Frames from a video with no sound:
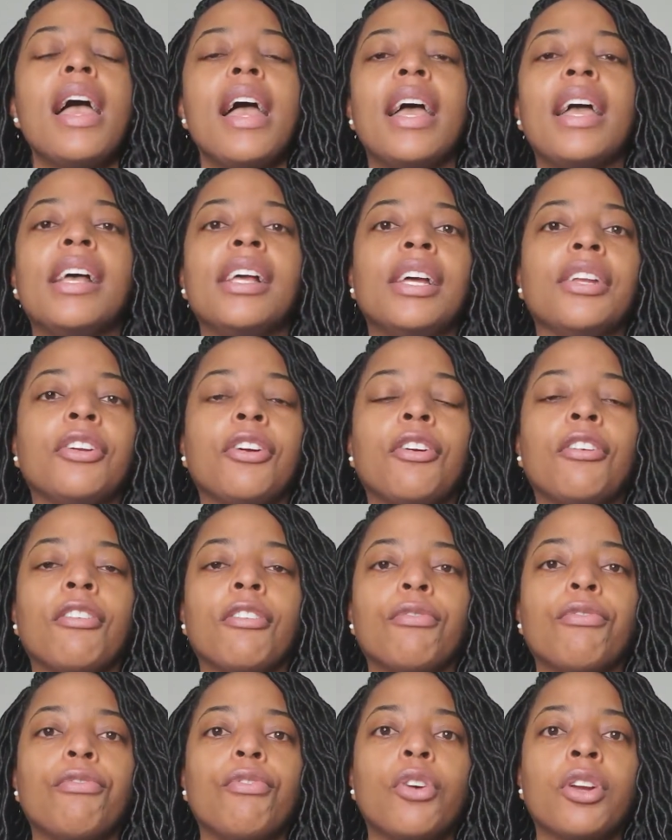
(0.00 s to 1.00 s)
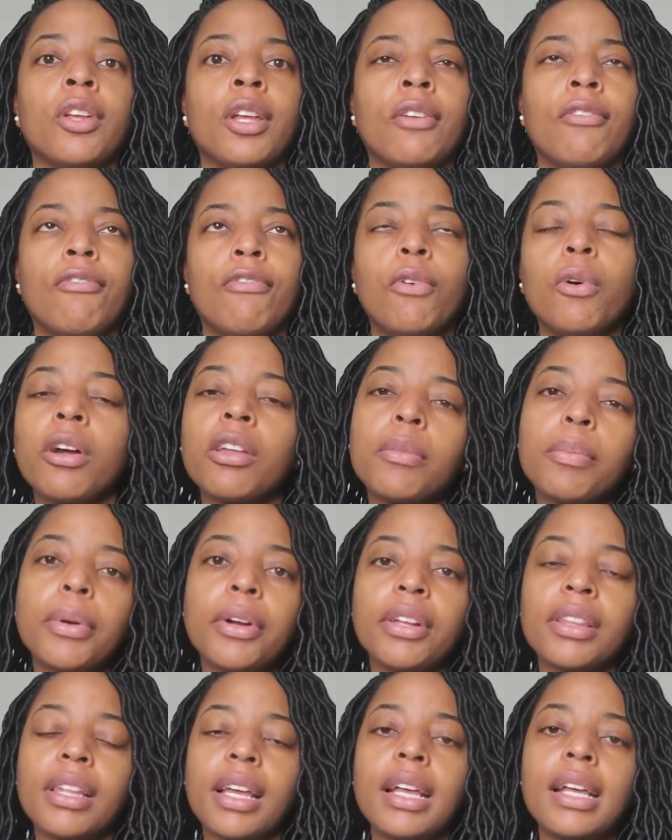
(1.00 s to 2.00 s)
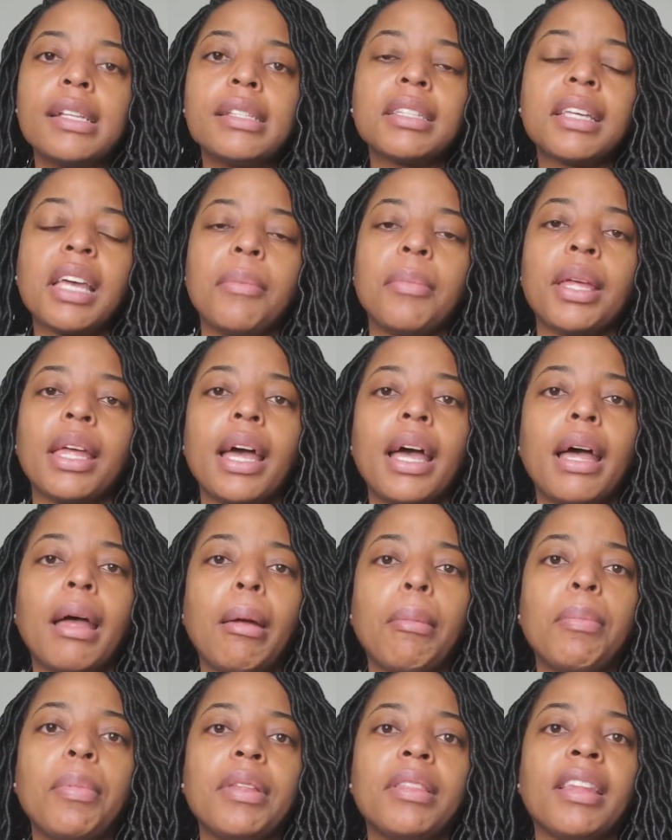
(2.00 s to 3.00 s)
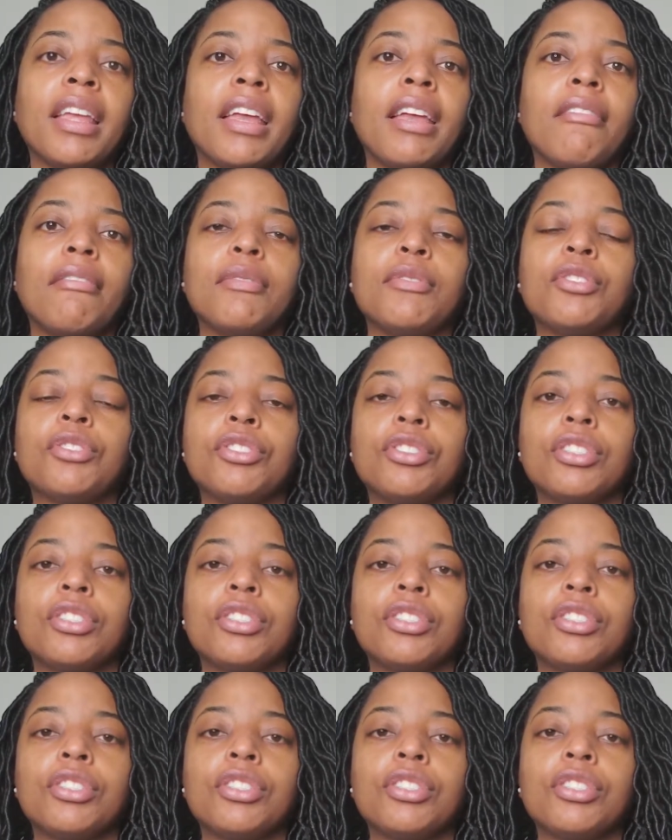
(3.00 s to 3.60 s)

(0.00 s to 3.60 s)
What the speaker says: and her 44th birthday is coming up, and they